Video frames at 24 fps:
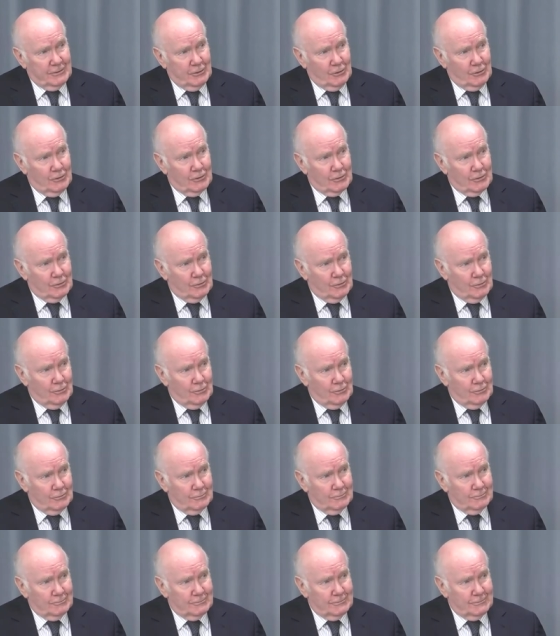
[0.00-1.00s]
and not
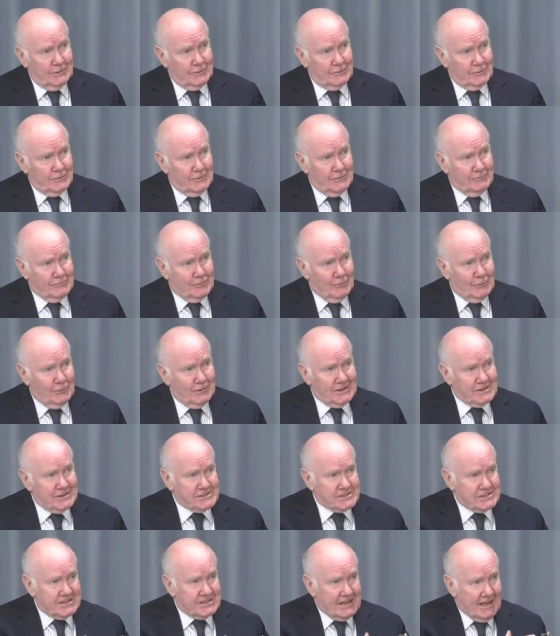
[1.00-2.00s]
go, you know, the full
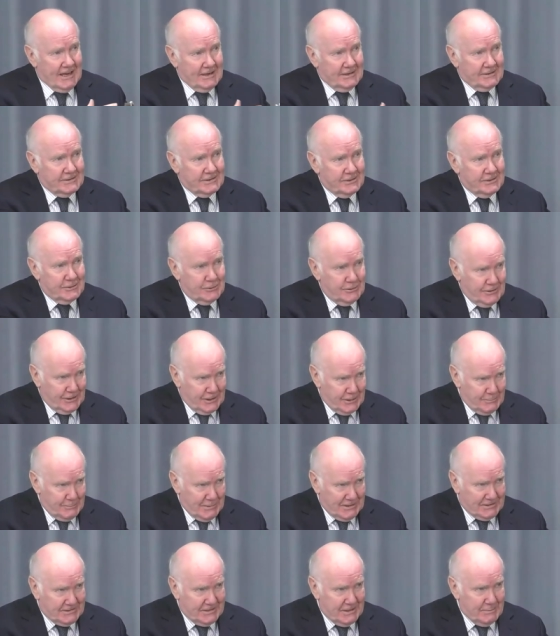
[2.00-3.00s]
extent to the
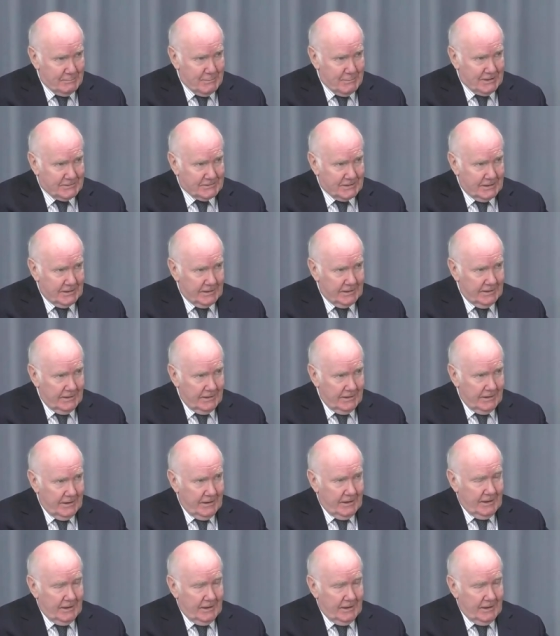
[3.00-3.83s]
committee meeting?